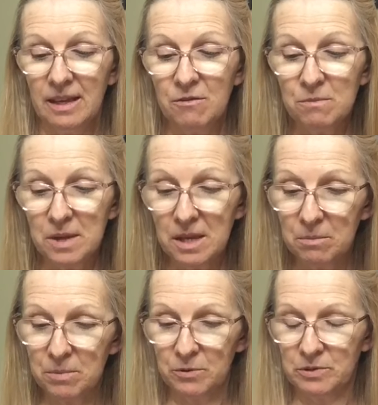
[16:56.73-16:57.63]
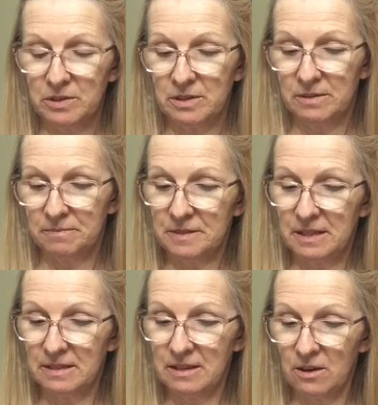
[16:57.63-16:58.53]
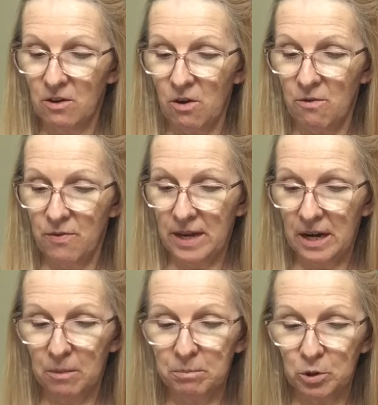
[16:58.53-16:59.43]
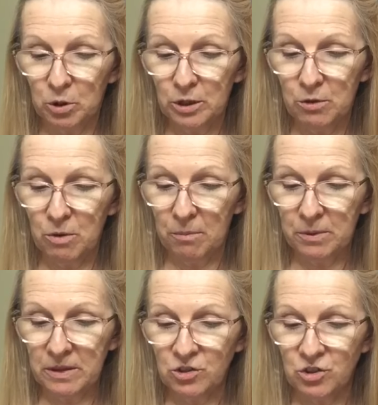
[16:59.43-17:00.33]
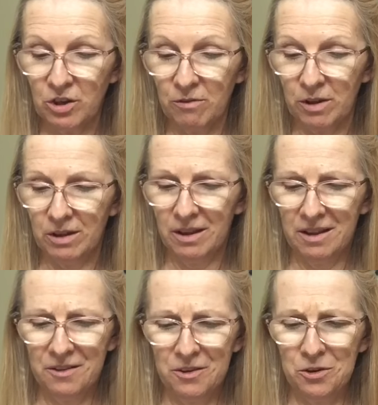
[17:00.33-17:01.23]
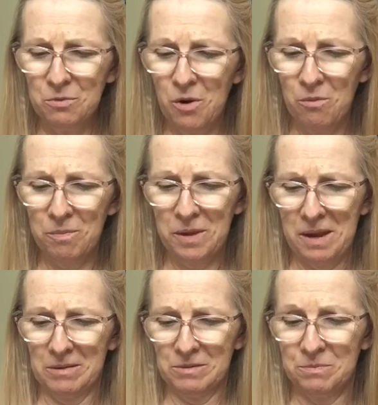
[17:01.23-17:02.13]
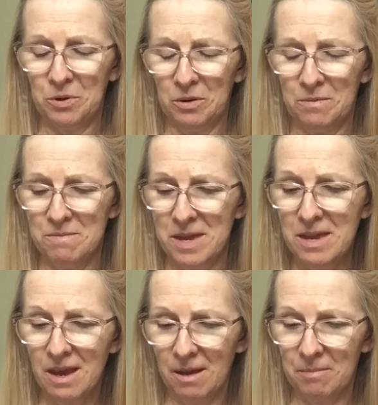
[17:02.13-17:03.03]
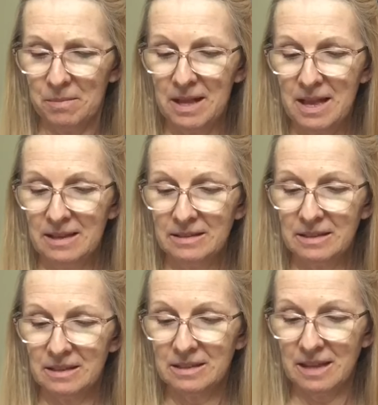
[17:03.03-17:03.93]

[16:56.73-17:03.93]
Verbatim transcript: Give me a boost, said Zero. Then I'll pull you up with the shovel. You won't be able to pull me up, said